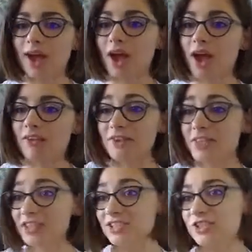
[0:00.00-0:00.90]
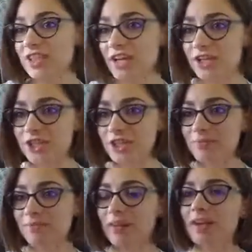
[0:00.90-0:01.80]
everything is just
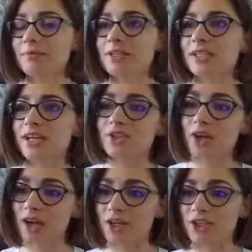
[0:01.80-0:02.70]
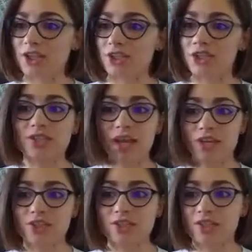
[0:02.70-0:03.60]
energy, and potential energy is just
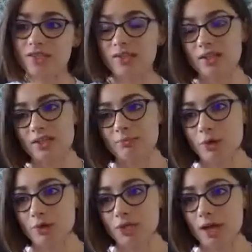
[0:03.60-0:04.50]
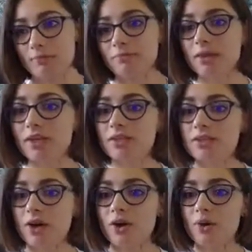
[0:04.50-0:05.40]
energy that is not in motion yet.
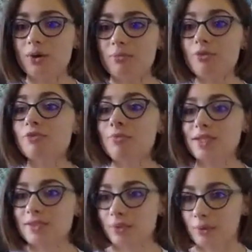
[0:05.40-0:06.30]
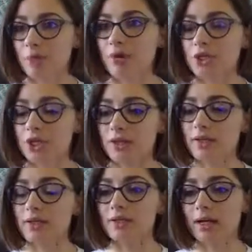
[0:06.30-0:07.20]
So movement or motion
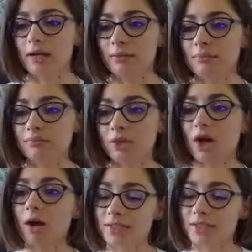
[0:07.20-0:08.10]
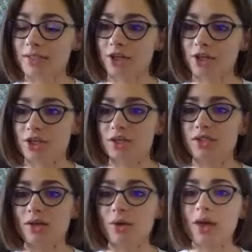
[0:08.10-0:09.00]
compounds energy. And
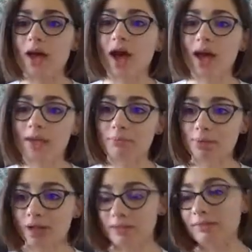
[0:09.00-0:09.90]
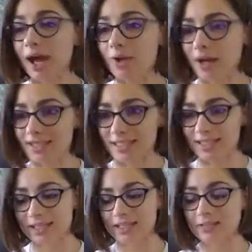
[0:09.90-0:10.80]
so how I see
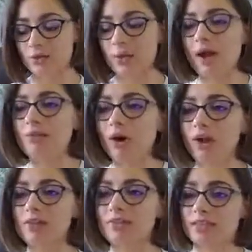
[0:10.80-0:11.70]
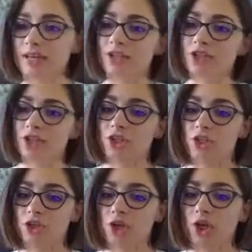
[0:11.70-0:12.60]
it is, you have all of this energy in
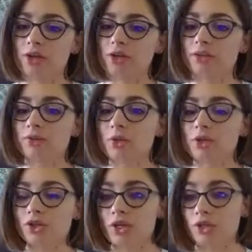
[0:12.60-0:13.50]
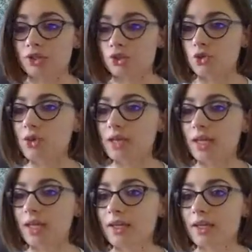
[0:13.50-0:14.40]
your chart that if you are trying to control it,